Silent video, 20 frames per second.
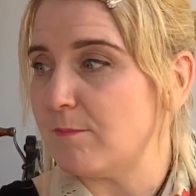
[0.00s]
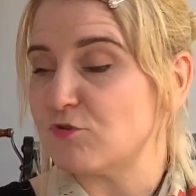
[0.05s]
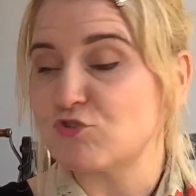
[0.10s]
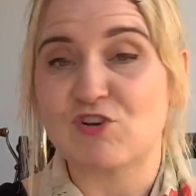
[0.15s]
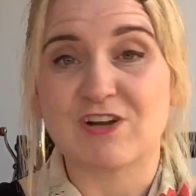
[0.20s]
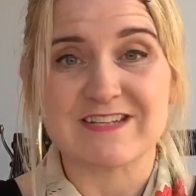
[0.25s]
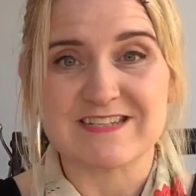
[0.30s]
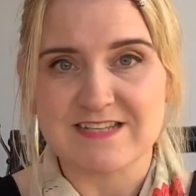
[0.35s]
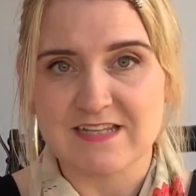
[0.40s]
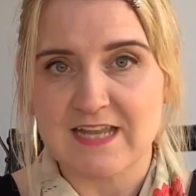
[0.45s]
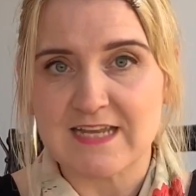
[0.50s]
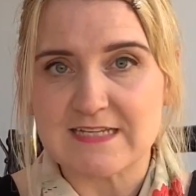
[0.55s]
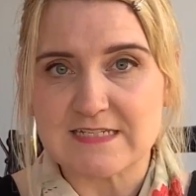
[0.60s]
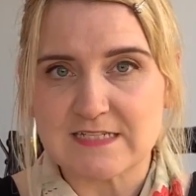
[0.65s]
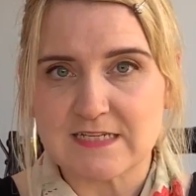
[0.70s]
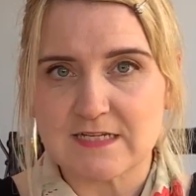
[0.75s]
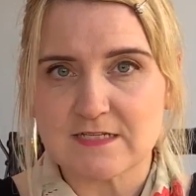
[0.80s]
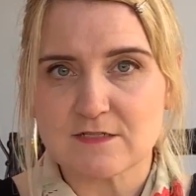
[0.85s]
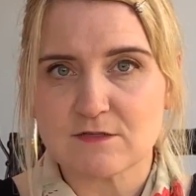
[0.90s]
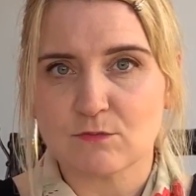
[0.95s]

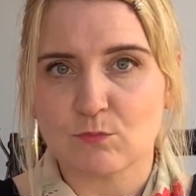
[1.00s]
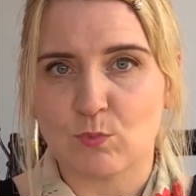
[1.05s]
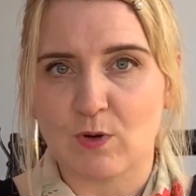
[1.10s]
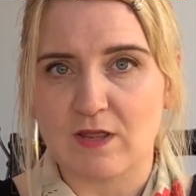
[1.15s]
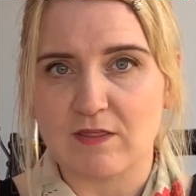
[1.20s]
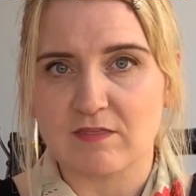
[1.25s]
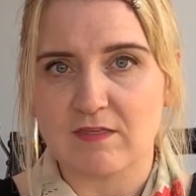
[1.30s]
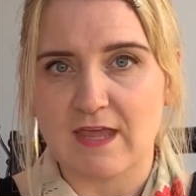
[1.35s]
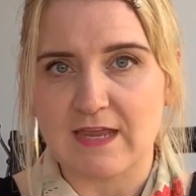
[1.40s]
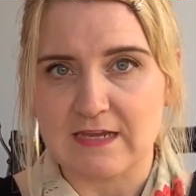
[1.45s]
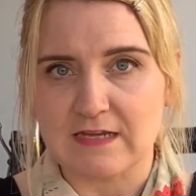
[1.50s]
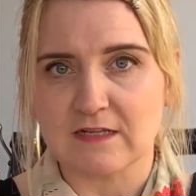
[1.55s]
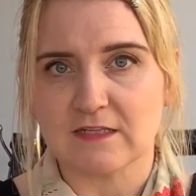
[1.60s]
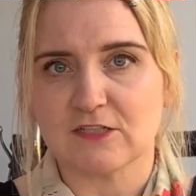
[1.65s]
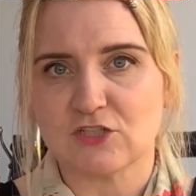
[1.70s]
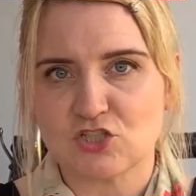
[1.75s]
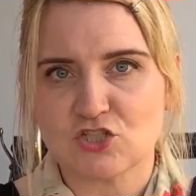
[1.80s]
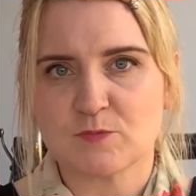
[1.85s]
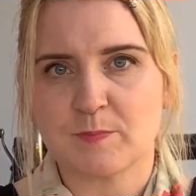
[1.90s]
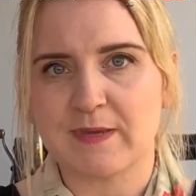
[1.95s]
translated with
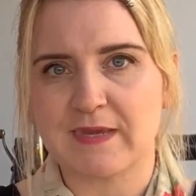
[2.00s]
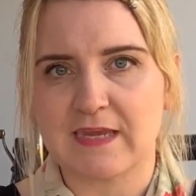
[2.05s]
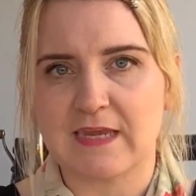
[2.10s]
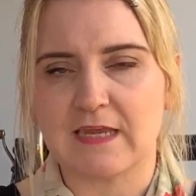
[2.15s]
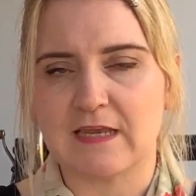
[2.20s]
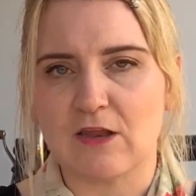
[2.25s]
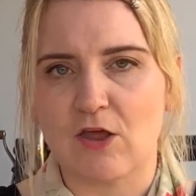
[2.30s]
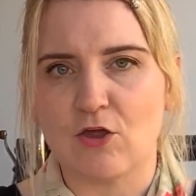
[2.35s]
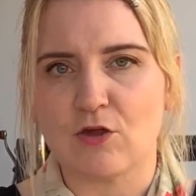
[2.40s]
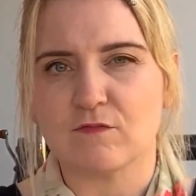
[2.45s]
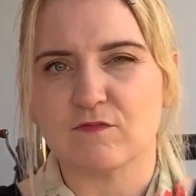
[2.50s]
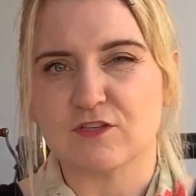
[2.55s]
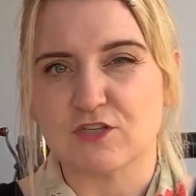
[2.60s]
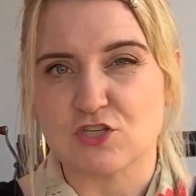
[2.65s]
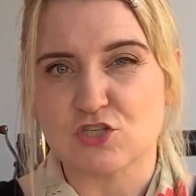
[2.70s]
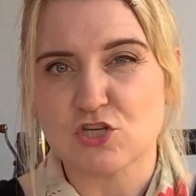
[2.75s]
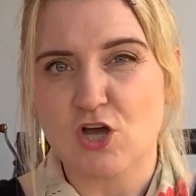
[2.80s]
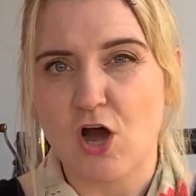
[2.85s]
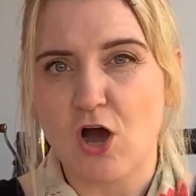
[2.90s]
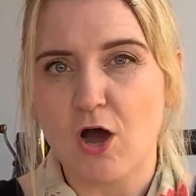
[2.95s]
English speaking over the
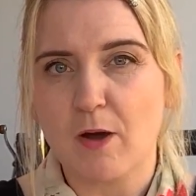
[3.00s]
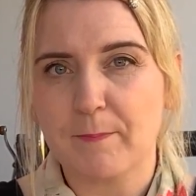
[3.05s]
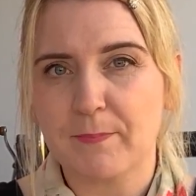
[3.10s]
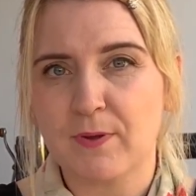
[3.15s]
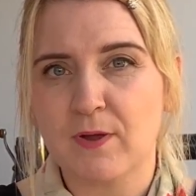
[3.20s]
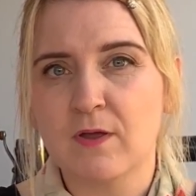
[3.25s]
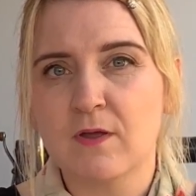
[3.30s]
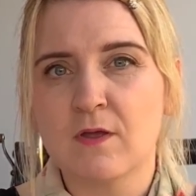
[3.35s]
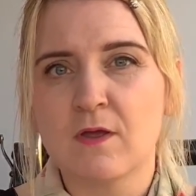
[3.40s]
top.